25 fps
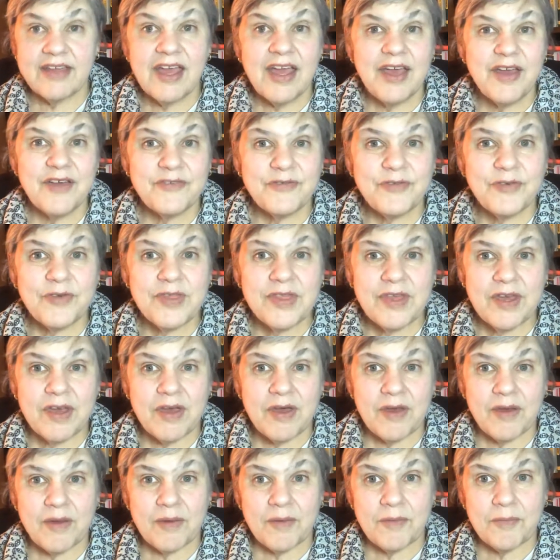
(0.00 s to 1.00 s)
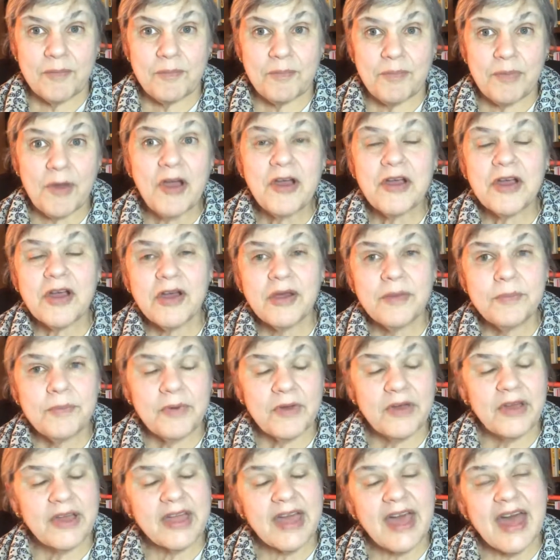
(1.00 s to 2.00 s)
for the Barker
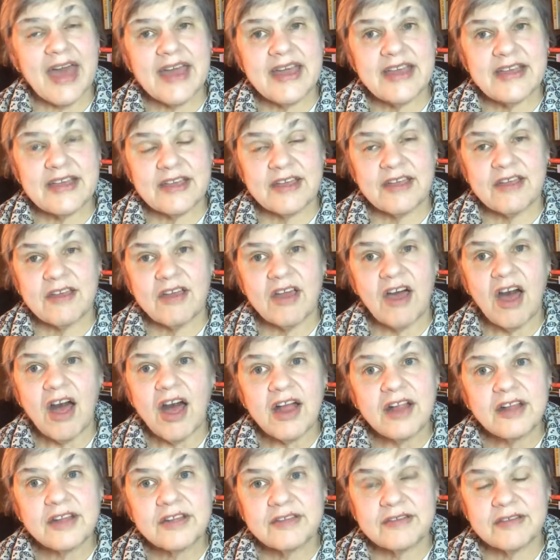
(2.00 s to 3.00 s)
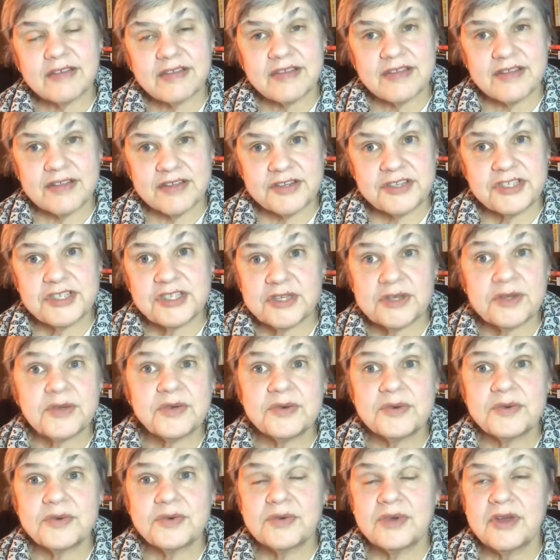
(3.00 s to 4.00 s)
book, I called the
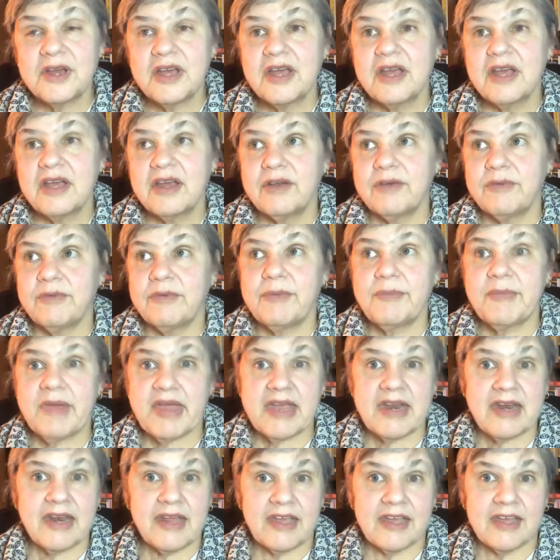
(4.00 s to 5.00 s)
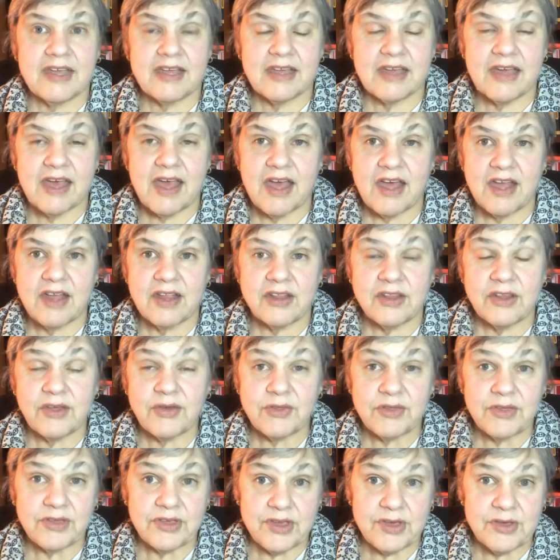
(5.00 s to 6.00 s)
2 remaining
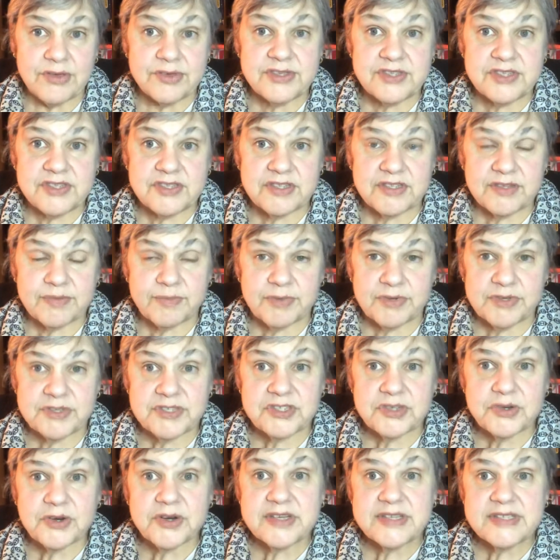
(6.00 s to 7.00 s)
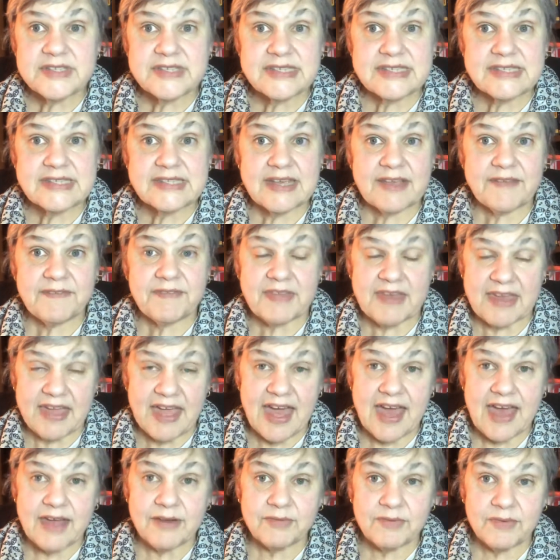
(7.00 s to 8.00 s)
local used bookstores to see if they
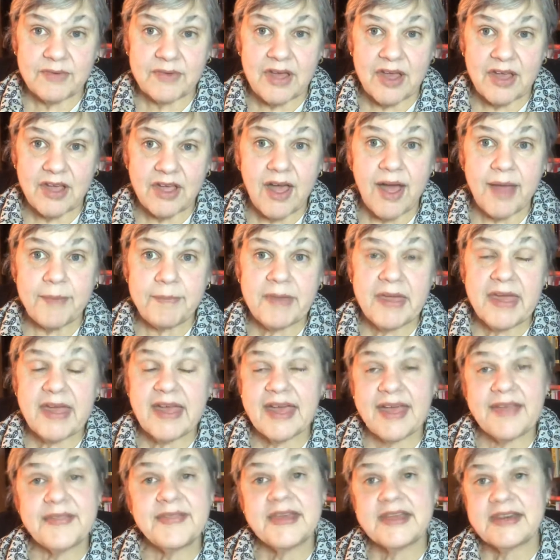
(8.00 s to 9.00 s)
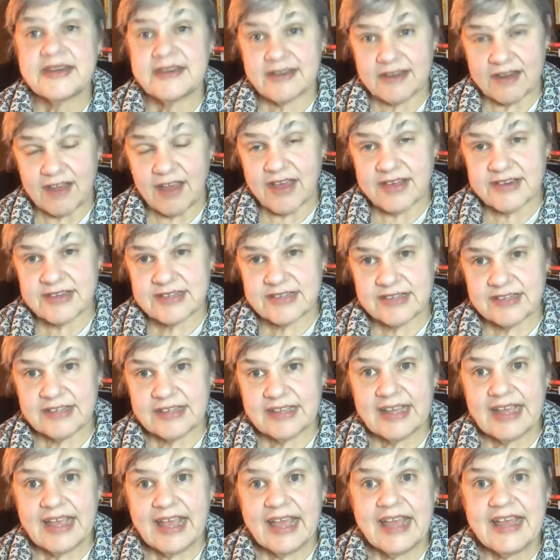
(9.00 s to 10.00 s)
had a copy, and they did not.
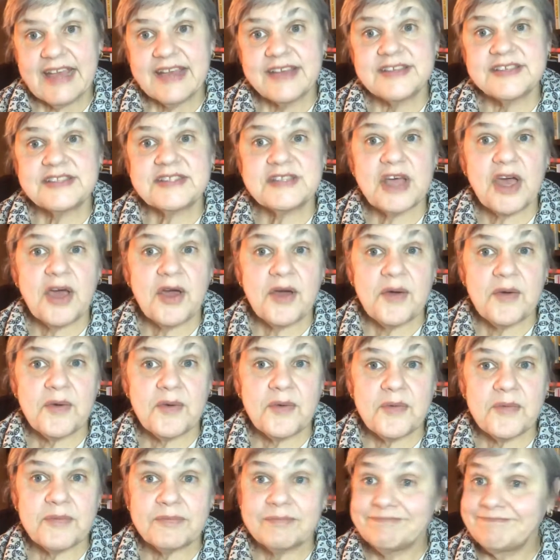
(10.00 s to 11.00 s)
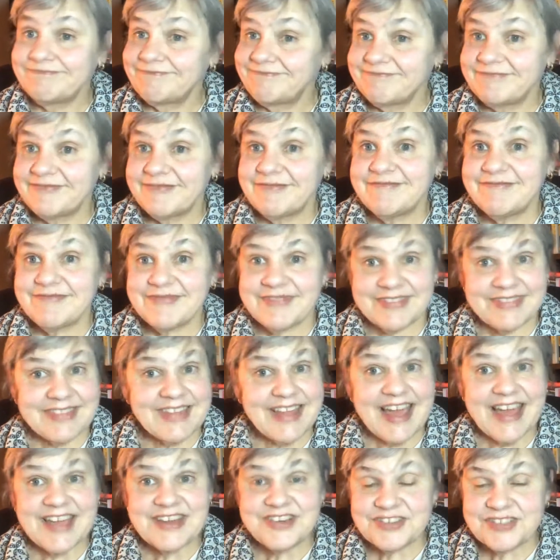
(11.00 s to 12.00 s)
So
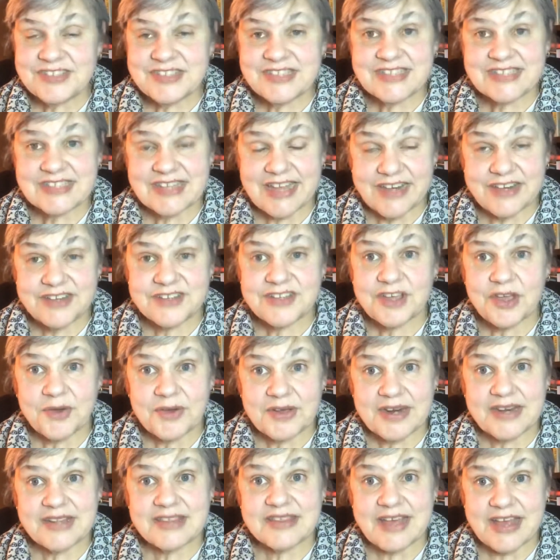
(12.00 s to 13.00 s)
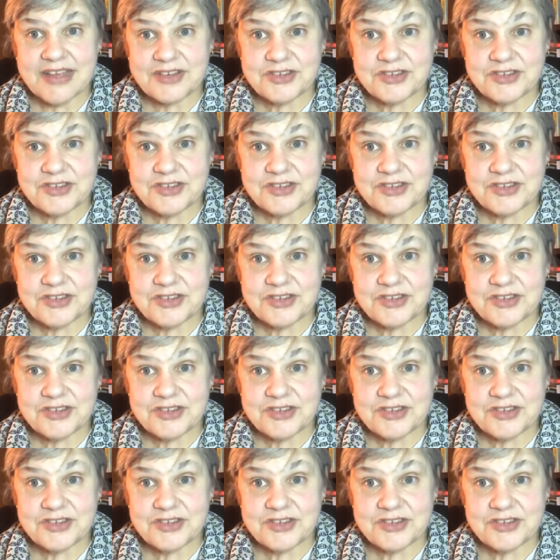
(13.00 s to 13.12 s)
I just decided to go at it that